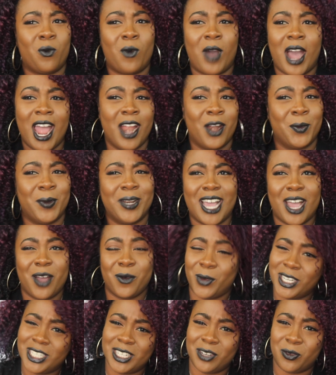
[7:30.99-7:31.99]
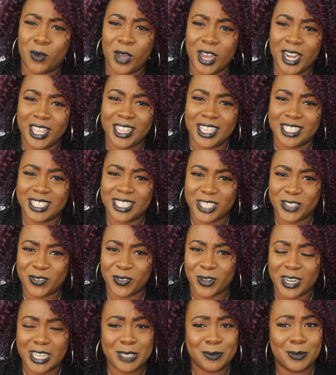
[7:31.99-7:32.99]
why are we not wishing wanting these things
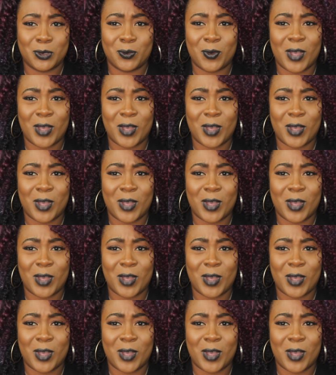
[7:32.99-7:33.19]
for Christmas?